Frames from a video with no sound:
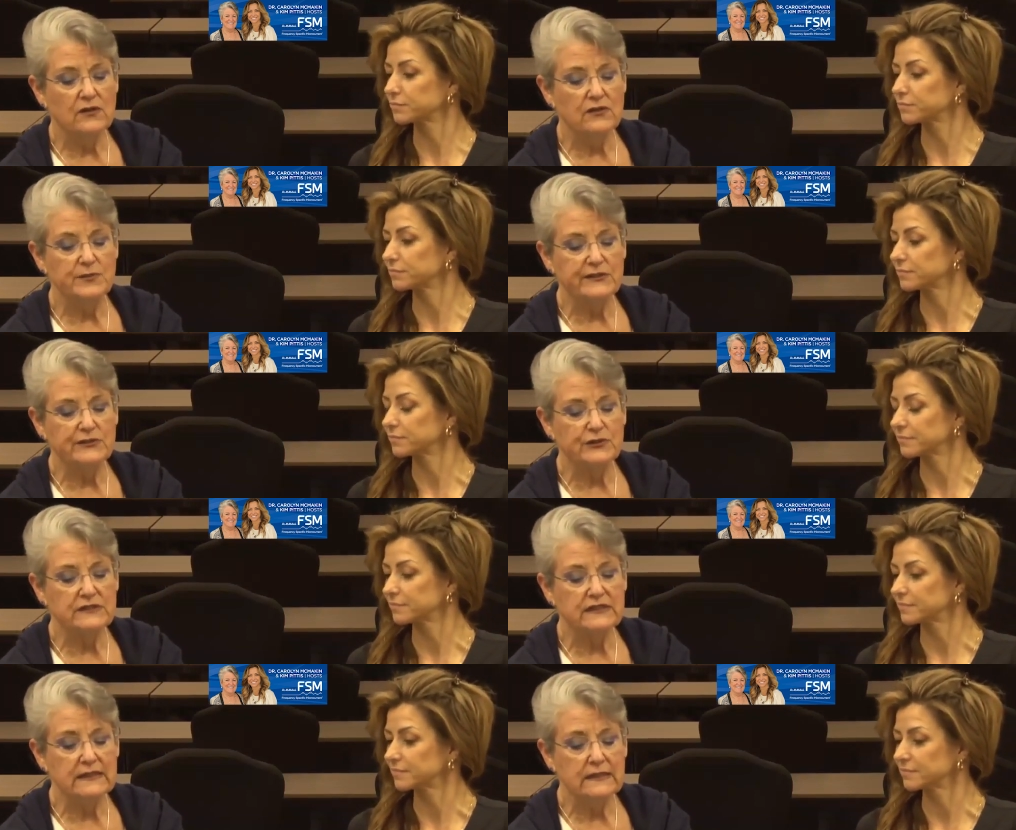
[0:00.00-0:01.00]
Speaker 1: our
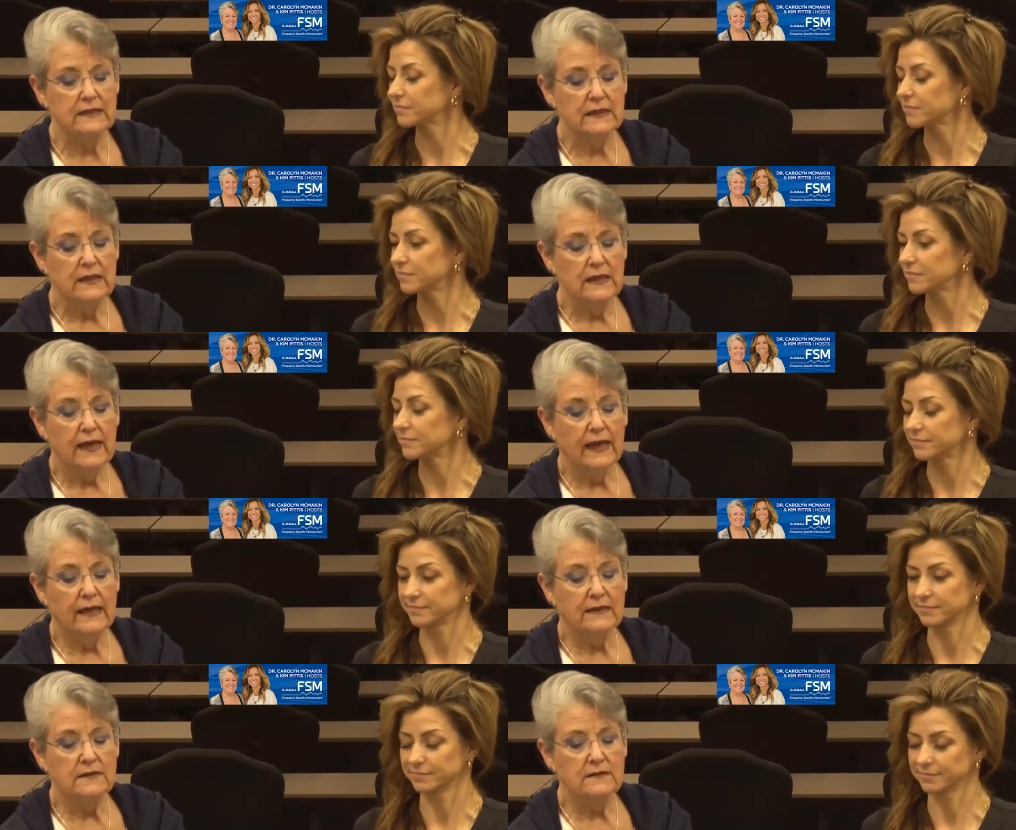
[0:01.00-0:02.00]
specialty. Hmm.
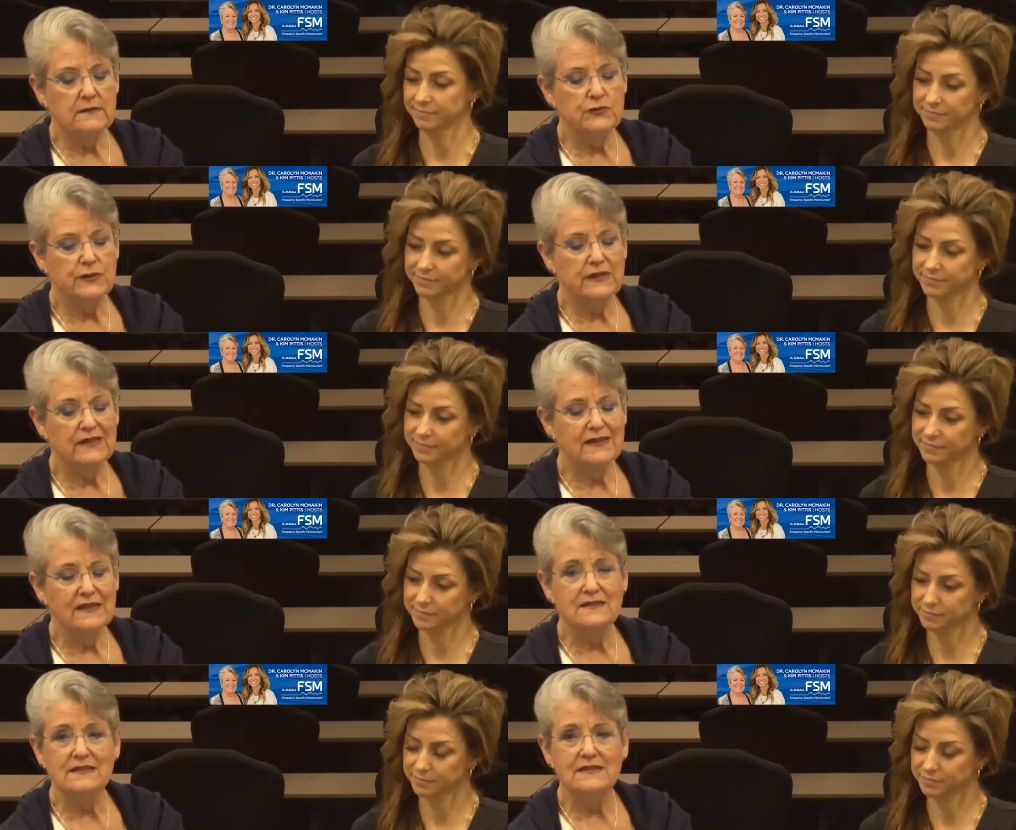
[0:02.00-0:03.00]
And treating
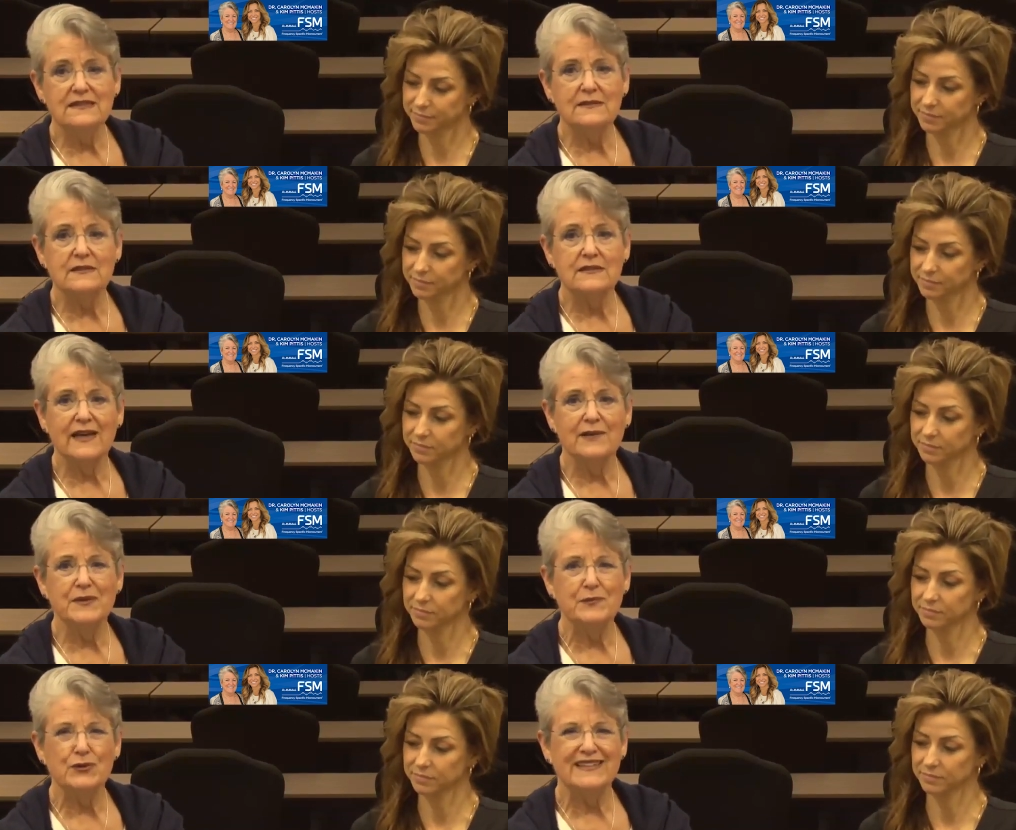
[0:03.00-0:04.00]
things that get
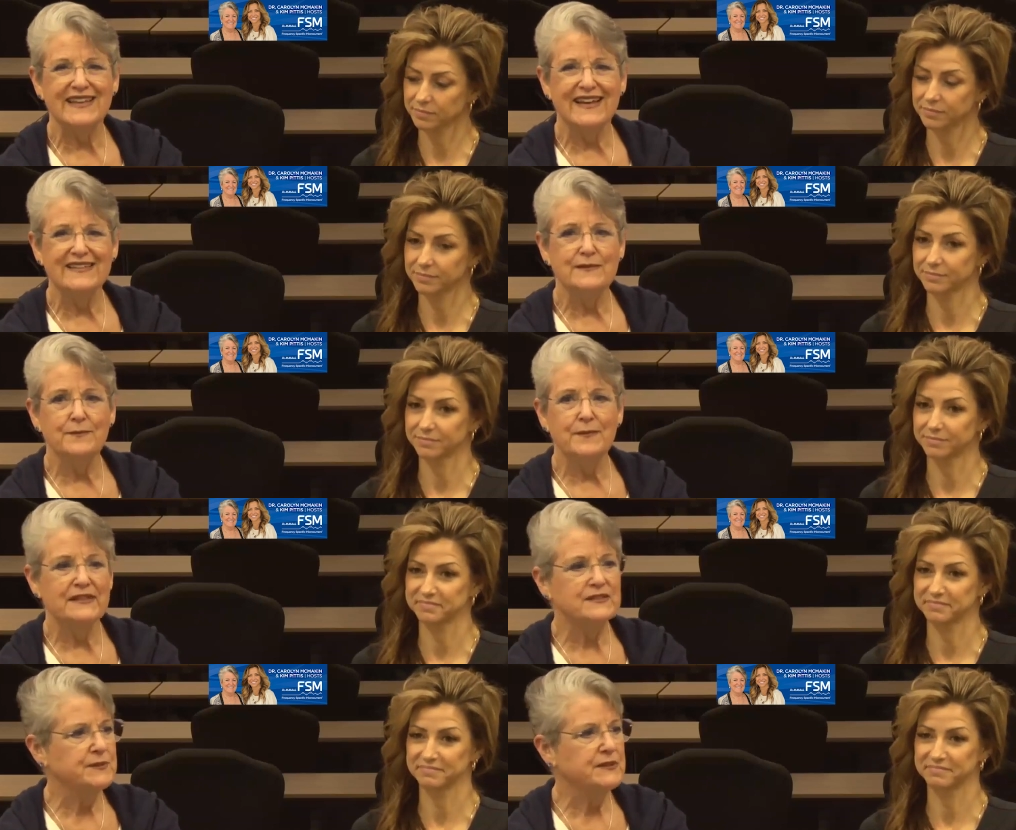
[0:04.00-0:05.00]
people dead
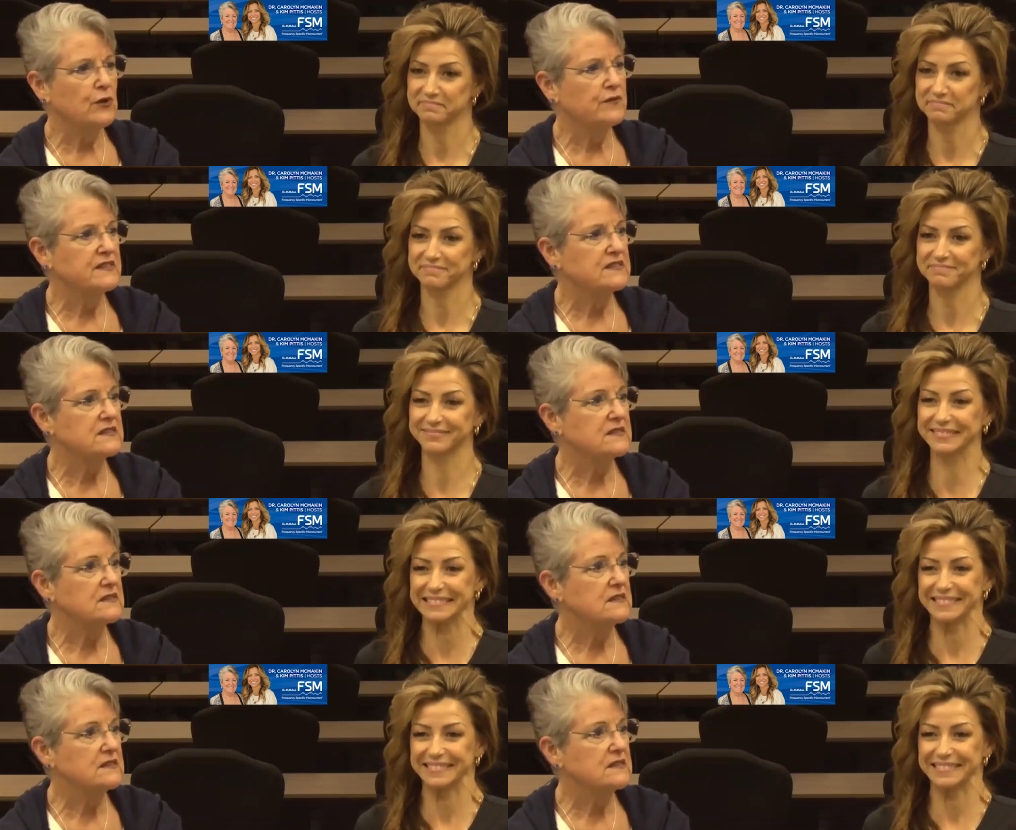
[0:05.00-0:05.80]
makes me nervous. Mm